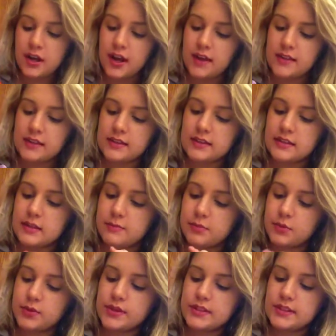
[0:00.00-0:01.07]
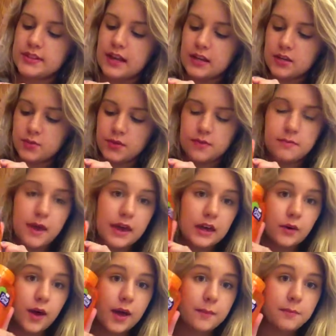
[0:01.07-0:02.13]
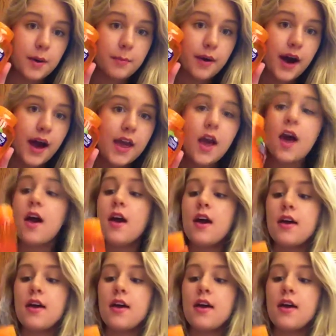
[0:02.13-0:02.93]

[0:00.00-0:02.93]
and this is the Boost Scent with Mango and Papaya.